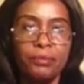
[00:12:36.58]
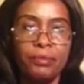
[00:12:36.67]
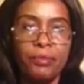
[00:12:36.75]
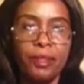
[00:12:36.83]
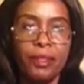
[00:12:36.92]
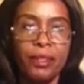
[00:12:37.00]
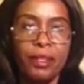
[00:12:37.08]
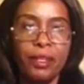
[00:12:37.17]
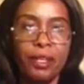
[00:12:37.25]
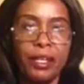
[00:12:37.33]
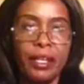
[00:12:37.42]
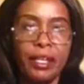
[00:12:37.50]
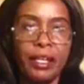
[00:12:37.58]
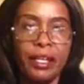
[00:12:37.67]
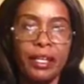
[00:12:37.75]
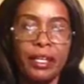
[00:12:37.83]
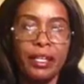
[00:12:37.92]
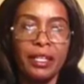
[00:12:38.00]

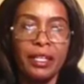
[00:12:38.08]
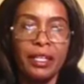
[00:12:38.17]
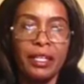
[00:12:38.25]
No one is speaking in this clip.